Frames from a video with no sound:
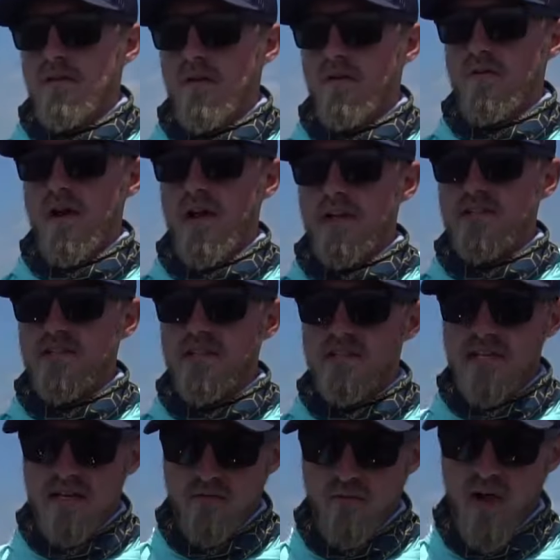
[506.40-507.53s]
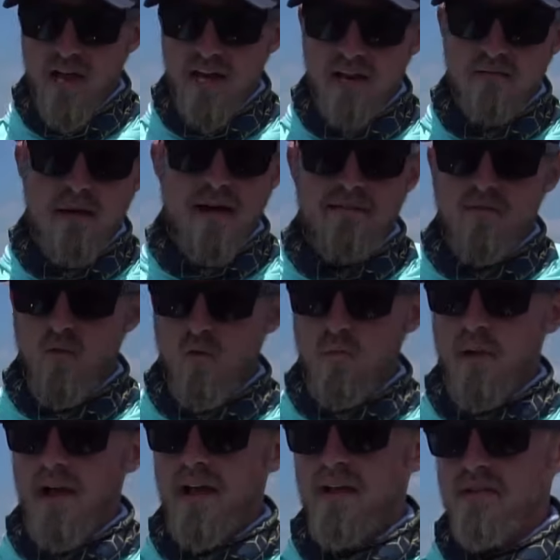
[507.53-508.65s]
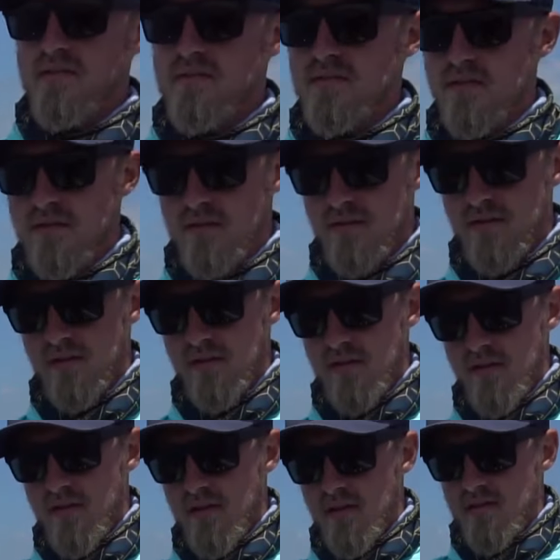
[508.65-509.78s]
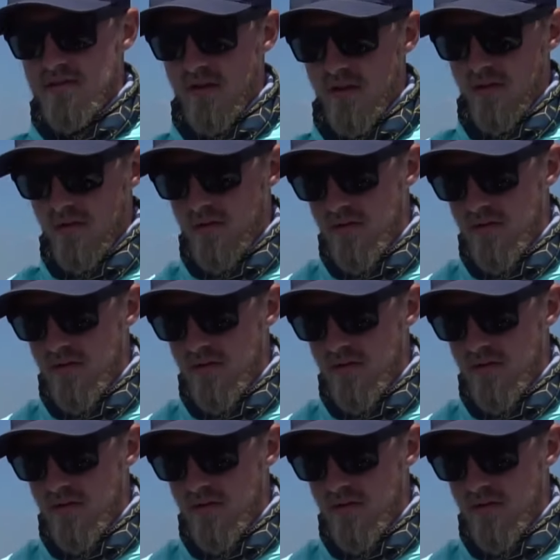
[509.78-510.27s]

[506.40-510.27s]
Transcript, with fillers: All right, she's sitting right at about four pounds. So,